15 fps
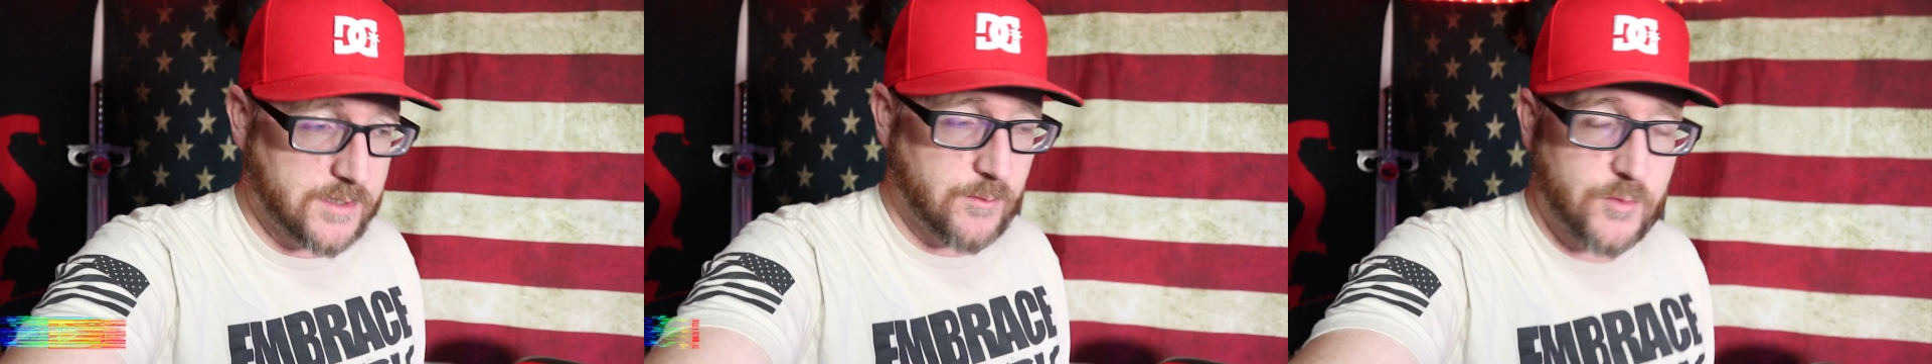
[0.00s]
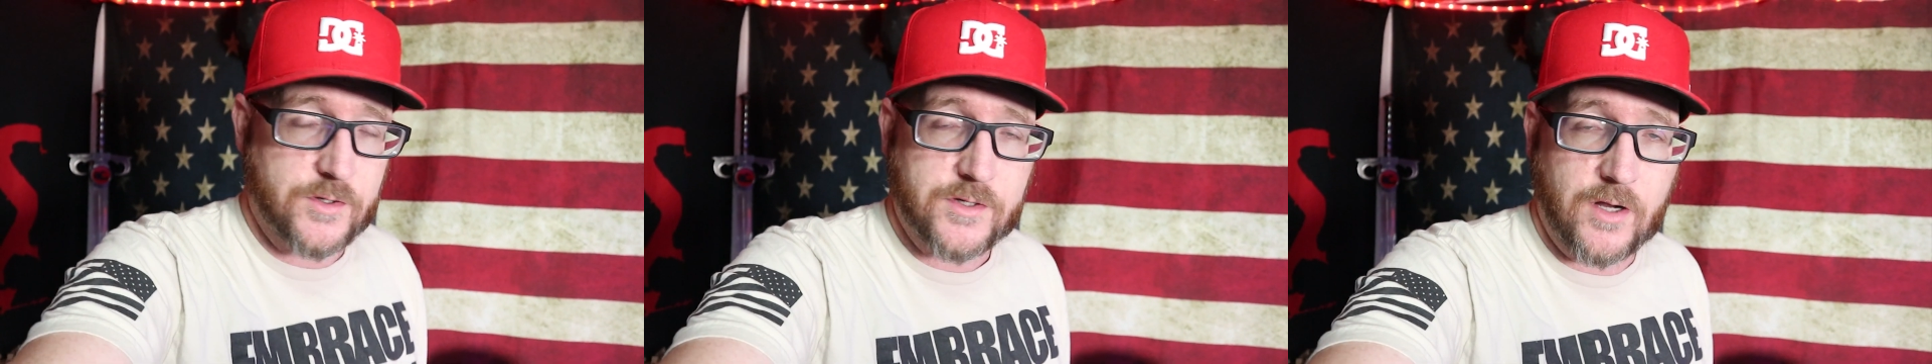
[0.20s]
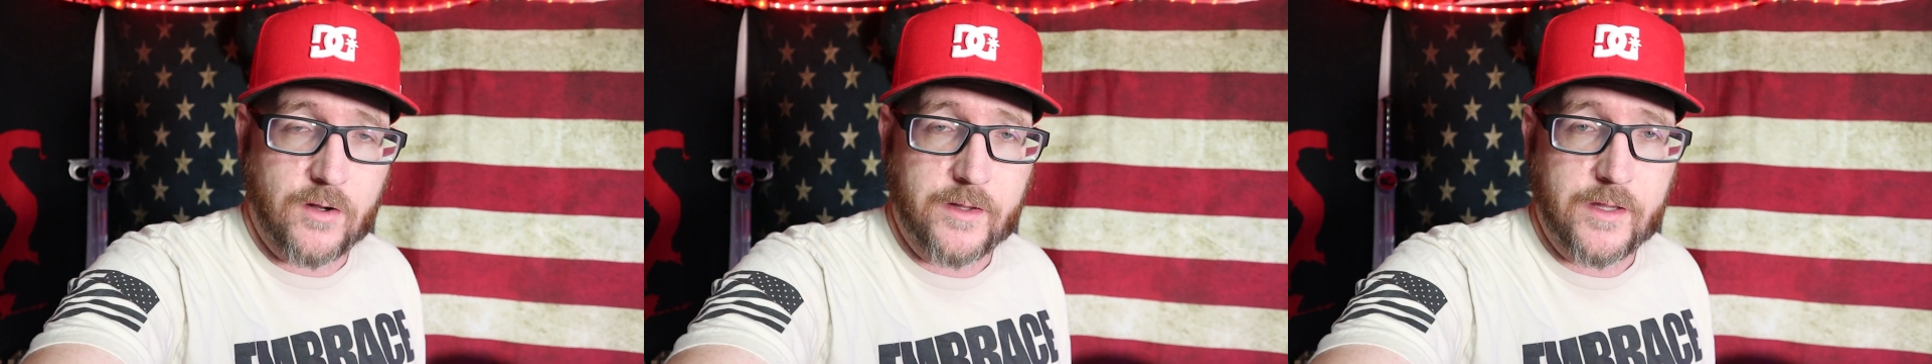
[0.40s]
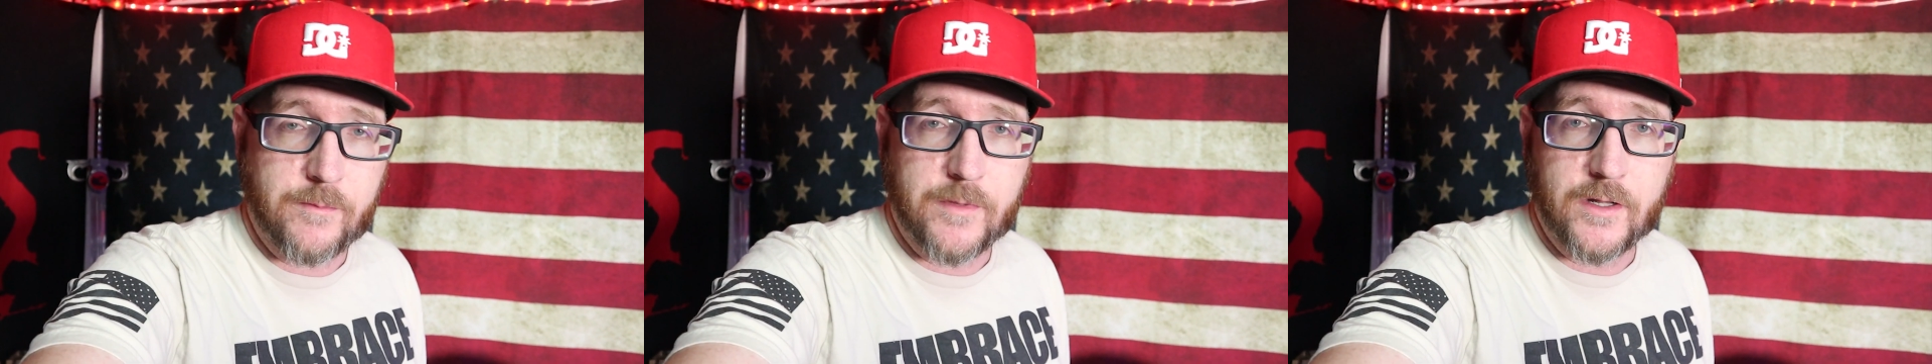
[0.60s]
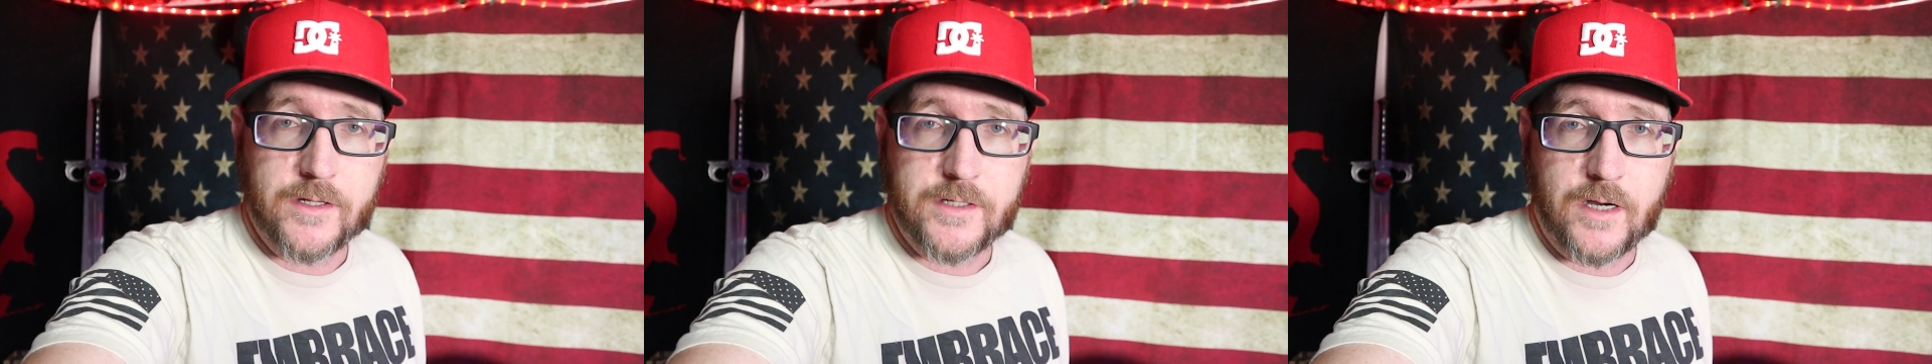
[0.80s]
someone who's currently in the
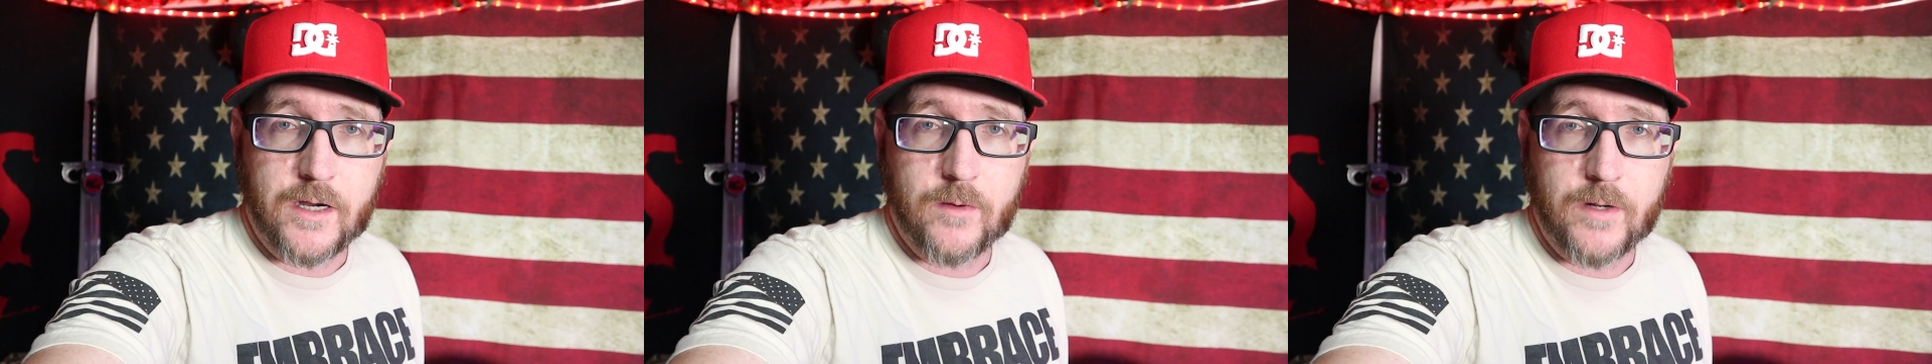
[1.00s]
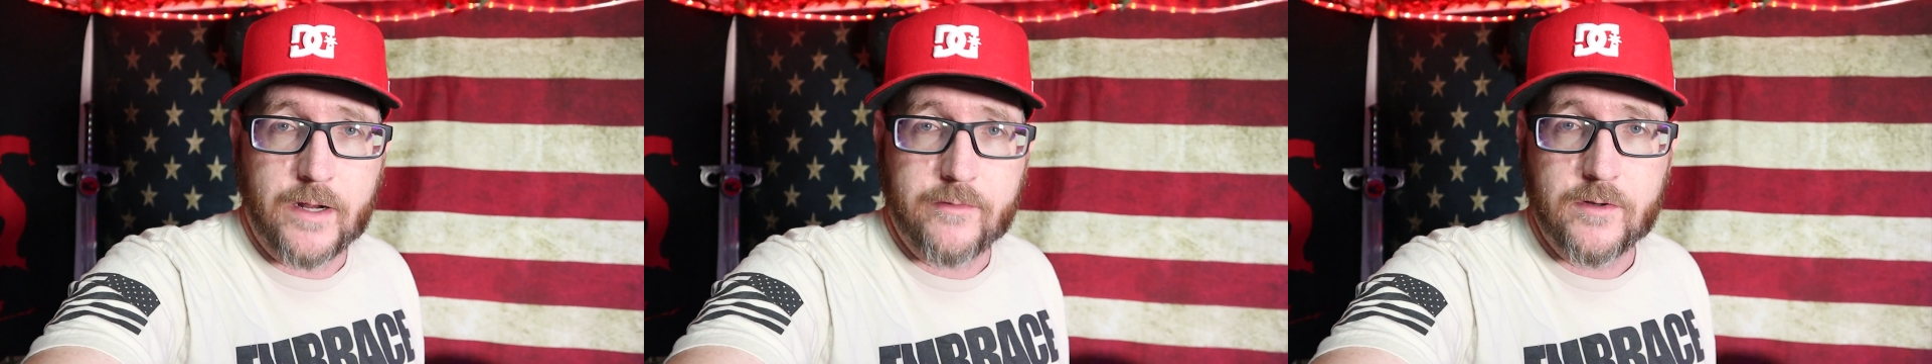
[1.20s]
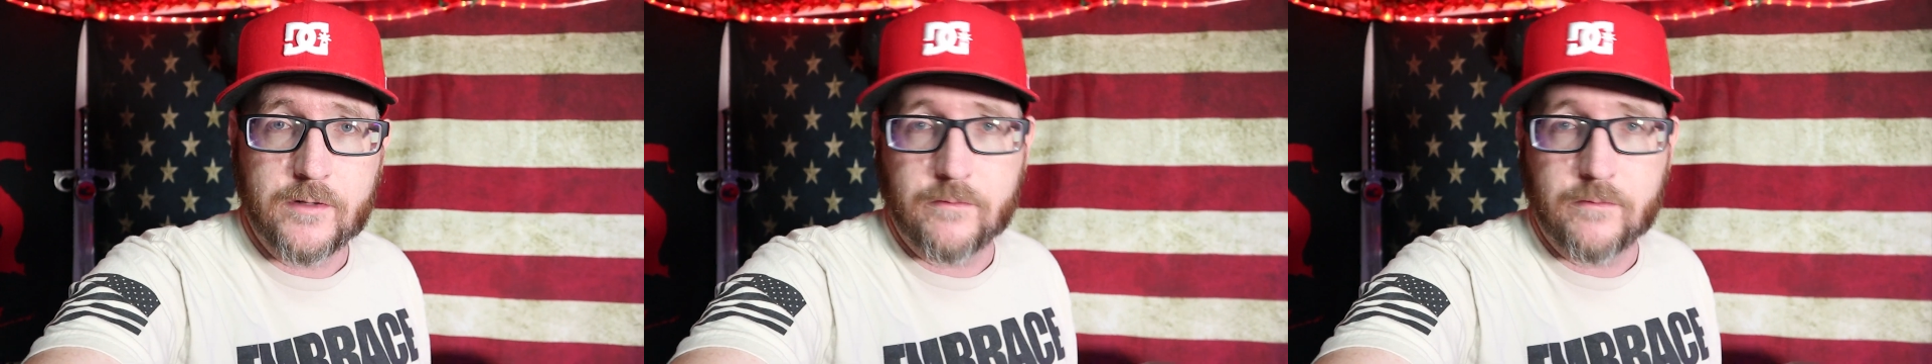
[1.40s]
military or whatever,